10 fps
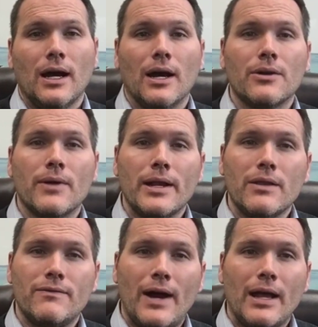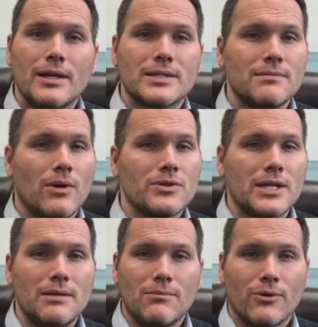Underwriting the file is the most
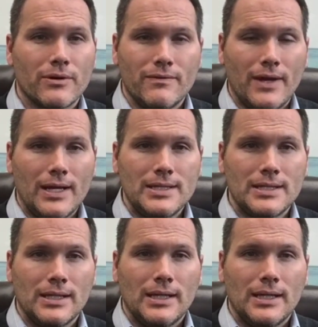important phase.